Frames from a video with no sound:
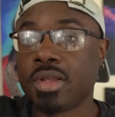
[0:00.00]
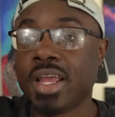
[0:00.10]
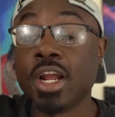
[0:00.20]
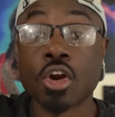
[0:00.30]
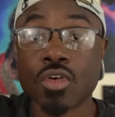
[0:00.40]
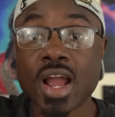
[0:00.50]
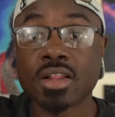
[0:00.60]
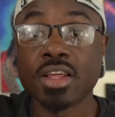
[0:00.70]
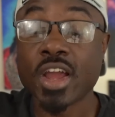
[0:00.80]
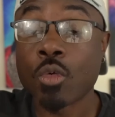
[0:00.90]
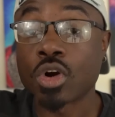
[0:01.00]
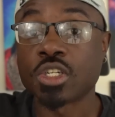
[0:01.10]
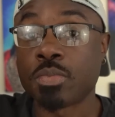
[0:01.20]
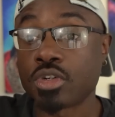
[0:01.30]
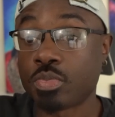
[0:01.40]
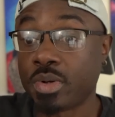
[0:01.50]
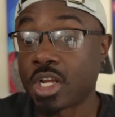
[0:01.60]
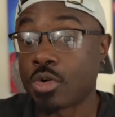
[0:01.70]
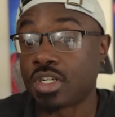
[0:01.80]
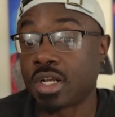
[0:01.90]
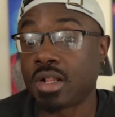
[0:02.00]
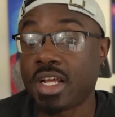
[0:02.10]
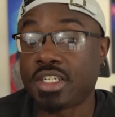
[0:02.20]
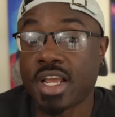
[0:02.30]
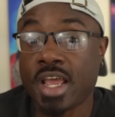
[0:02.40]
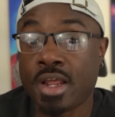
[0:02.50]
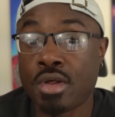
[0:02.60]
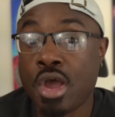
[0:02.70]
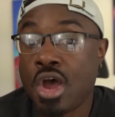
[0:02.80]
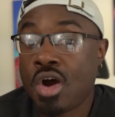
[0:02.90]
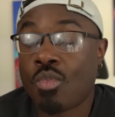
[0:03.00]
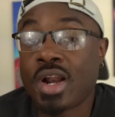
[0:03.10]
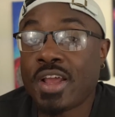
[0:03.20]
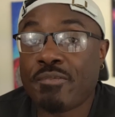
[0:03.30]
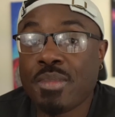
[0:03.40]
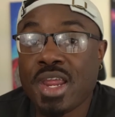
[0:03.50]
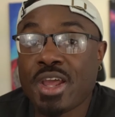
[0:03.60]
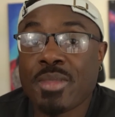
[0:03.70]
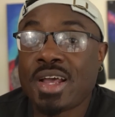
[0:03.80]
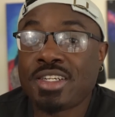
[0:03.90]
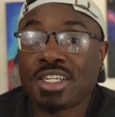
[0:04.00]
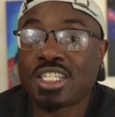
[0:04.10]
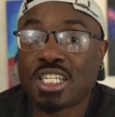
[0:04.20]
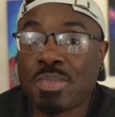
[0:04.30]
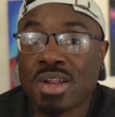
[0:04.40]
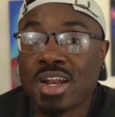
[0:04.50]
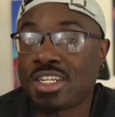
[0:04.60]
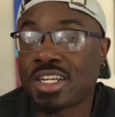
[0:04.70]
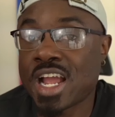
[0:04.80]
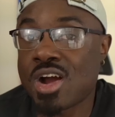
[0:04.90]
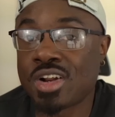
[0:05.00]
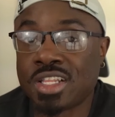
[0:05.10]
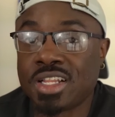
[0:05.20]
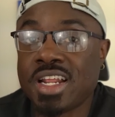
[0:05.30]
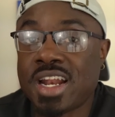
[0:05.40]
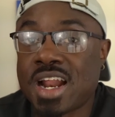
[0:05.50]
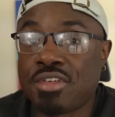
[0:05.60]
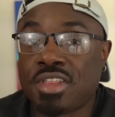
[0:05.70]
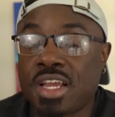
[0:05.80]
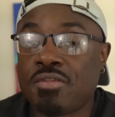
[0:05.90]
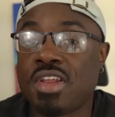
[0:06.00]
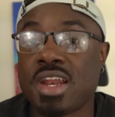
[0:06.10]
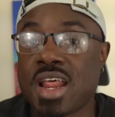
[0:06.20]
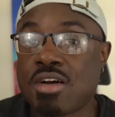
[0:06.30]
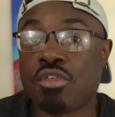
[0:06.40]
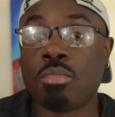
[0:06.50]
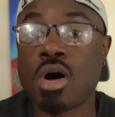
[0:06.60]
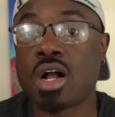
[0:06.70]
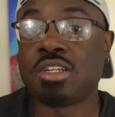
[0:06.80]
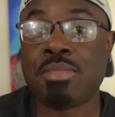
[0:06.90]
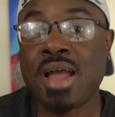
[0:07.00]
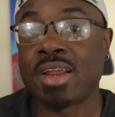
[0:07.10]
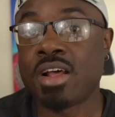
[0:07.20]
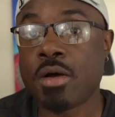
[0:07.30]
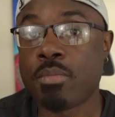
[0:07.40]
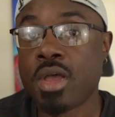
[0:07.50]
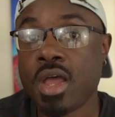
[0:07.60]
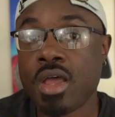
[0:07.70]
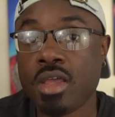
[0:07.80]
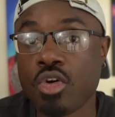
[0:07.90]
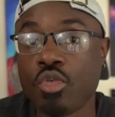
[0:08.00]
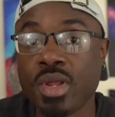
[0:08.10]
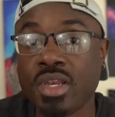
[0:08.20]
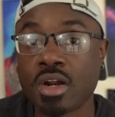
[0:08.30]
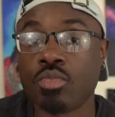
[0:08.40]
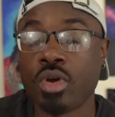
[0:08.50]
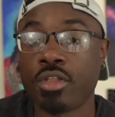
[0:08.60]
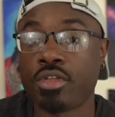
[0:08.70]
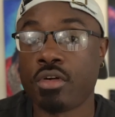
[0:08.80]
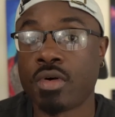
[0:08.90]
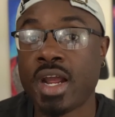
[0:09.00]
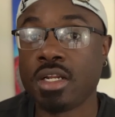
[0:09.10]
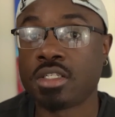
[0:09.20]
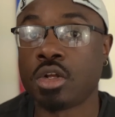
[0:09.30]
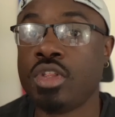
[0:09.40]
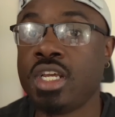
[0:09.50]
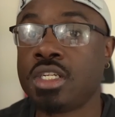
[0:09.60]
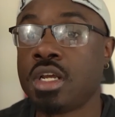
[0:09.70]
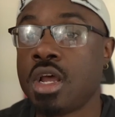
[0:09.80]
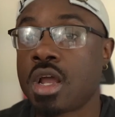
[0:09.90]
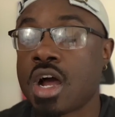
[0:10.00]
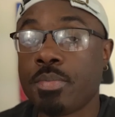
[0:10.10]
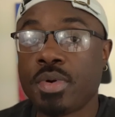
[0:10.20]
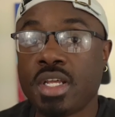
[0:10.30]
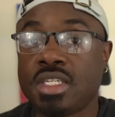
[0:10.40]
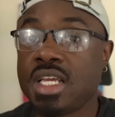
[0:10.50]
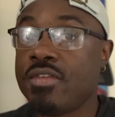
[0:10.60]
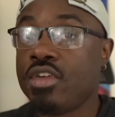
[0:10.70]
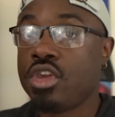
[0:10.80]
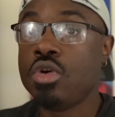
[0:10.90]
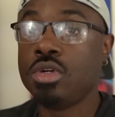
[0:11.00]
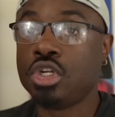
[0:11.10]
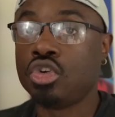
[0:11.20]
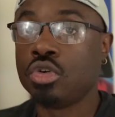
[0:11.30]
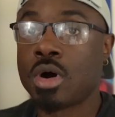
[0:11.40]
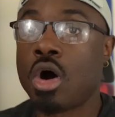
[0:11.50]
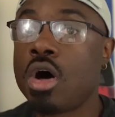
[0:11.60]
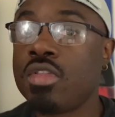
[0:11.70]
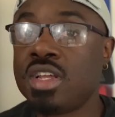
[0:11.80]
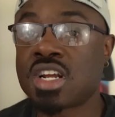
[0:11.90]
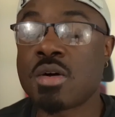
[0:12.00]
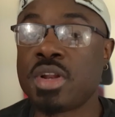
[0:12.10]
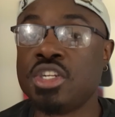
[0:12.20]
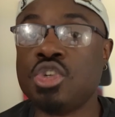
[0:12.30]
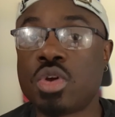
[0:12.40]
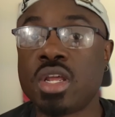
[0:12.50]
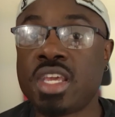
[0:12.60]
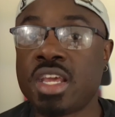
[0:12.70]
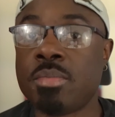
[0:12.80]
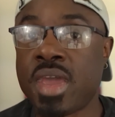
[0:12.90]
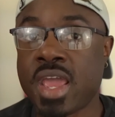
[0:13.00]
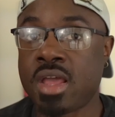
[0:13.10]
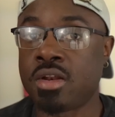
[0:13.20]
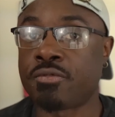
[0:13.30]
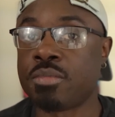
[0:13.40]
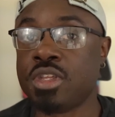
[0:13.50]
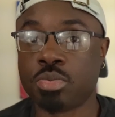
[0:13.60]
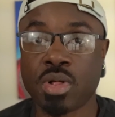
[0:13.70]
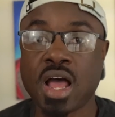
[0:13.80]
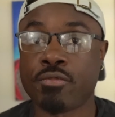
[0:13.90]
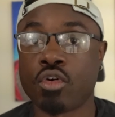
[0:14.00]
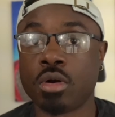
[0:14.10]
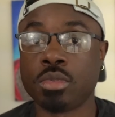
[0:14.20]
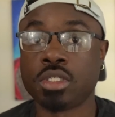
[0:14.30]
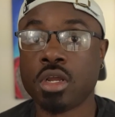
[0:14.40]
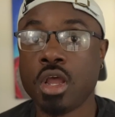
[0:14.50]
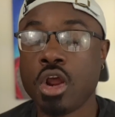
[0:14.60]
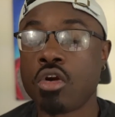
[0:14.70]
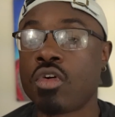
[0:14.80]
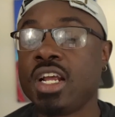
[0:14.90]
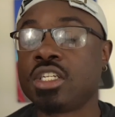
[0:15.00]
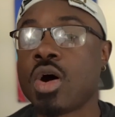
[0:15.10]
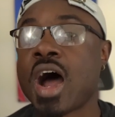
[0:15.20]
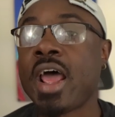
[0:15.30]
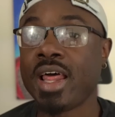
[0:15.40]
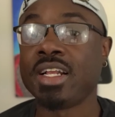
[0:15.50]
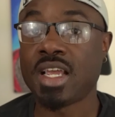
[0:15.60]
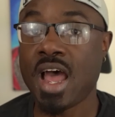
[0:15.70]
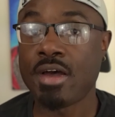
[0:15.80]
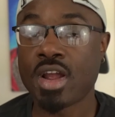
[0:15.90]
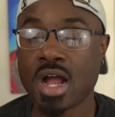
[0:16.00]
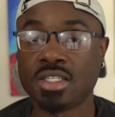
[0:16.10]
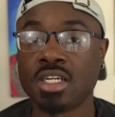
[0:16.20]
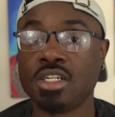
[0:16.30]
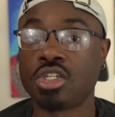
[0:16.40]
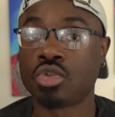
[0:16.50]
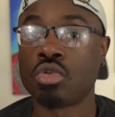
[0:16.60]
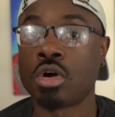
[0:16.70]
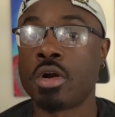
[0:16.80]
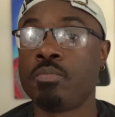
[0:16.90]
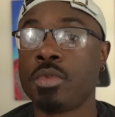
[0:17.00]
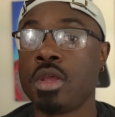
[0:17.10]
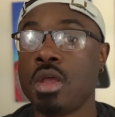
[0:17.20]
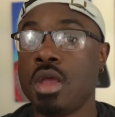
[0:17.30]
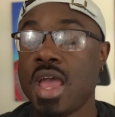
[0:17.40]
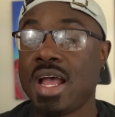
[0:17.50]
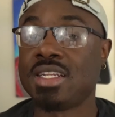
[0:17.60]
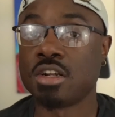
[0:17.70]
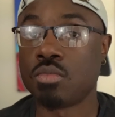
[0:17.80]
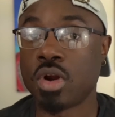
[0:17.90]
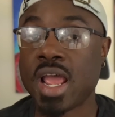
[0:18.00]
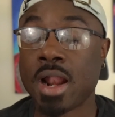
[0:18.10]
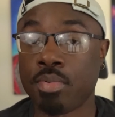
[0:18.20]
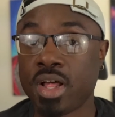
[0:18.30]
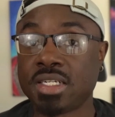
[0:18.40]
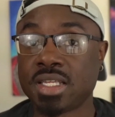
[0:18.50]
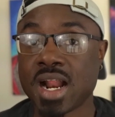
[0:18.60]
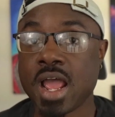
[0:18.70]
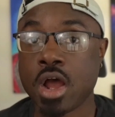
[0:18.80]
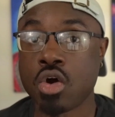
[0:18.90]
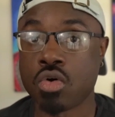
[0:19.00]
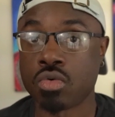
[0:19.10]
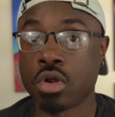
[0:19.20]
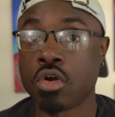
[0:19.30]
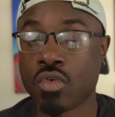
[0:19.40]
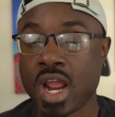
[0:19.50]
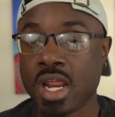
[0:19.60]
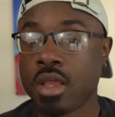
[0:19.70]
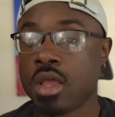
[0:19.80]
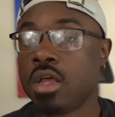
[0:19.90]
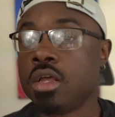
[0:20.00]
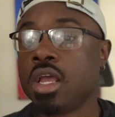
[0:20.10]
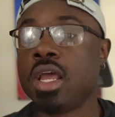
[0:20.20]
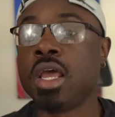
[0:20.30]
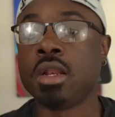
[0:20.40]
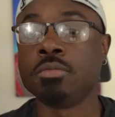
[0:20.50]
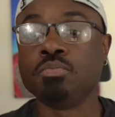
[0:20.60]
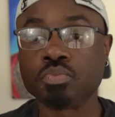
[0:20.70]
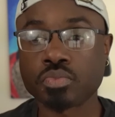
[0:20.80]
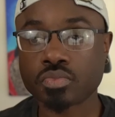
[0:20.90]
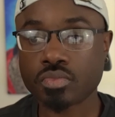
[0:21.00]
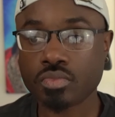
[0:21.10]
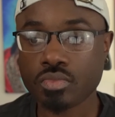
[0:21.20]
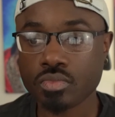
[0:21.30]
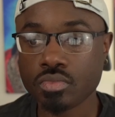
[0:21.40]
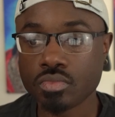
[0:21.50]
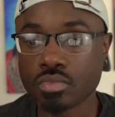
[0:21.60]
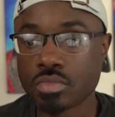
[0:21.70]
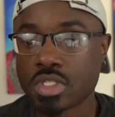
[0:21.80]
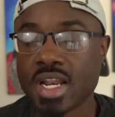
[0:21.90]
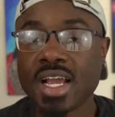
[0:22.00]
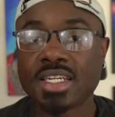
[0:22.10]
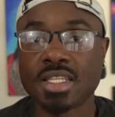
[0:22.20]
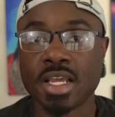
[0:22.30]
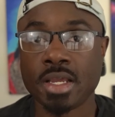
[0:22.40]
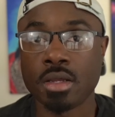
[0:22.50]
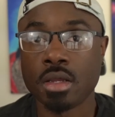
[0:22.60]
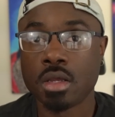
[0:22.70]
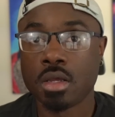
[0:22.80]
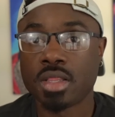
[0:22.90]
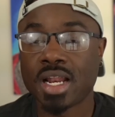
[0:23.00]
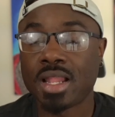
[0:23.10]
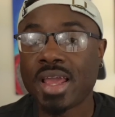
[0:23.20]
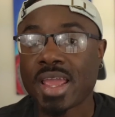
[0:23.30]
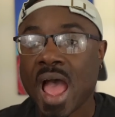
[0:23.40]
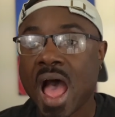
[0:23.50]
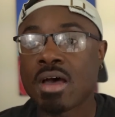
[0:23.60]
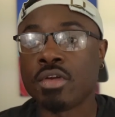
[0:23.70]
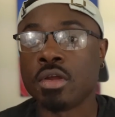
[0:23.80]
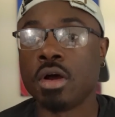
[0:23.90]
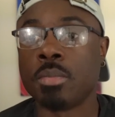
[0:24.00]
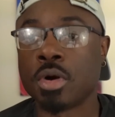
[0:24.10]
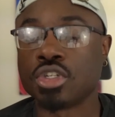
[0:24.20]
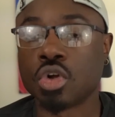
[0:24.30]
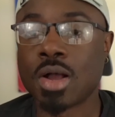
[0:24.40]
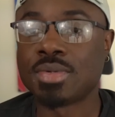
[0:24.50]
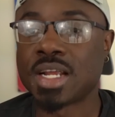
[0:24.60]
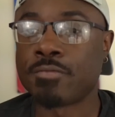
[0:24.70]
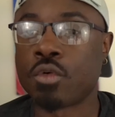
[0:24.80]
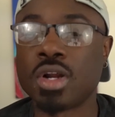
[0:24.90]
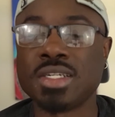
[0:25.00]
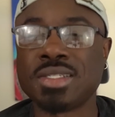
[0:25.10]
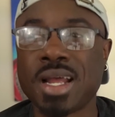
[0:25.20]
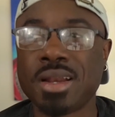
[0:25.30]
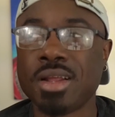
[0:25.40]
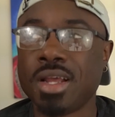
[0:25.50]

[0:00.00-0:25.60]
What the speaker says: incorrectly. They weren't supposed to, but there was a glitch. And what if Medium had just suspended his account and deleted everything? If he didn't have a blog to back it up, it would be done with, right? So these companies, even YouTube, all these companies, you can get banned from these platforms, right? So I like to have content stored at a place that I own, right? And the next thing that I like having a personal website for is that